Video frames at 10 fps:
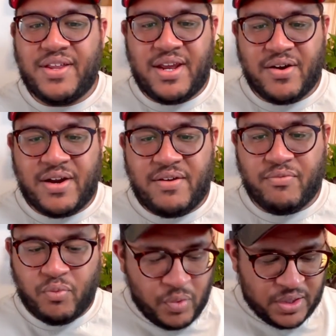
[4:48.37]

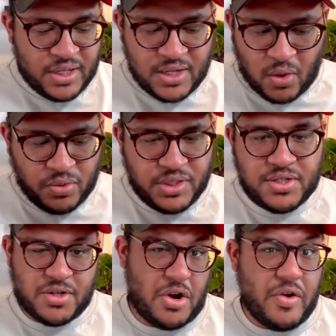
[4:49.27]
narrative really only
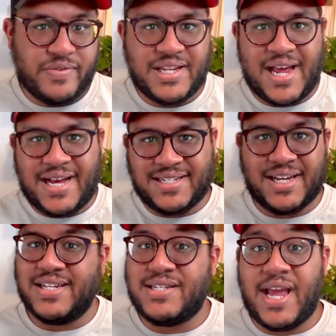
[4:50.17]
serves as a
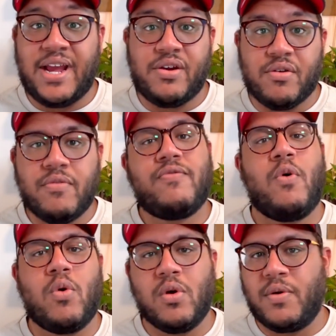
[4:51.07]
container
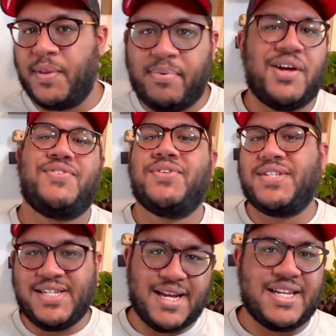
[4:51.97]
for the puzzles
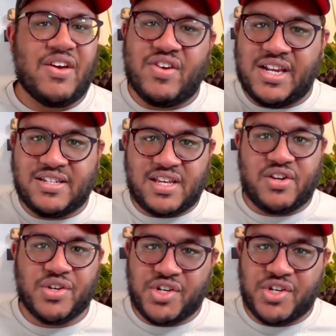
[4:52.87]
and the activities that you're